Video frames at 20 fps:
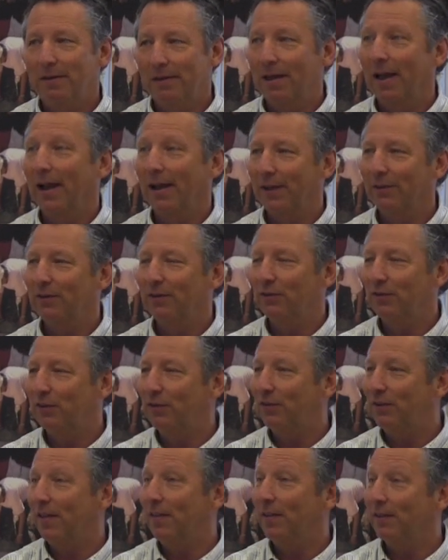yeah, I guess I
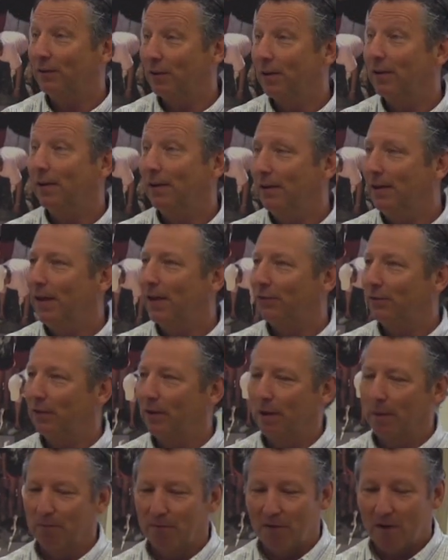should say that's in the
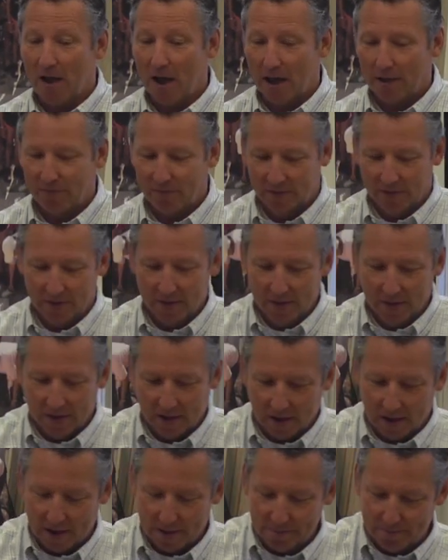DSM-5,
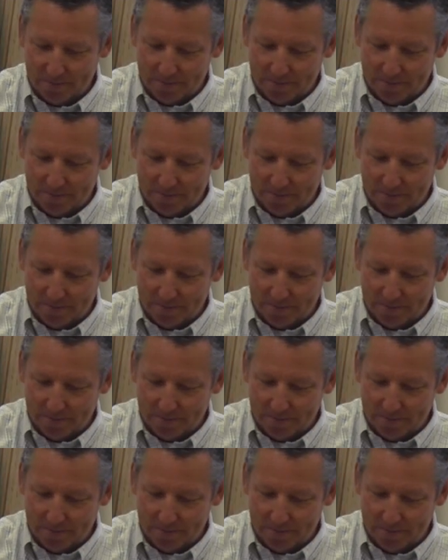um,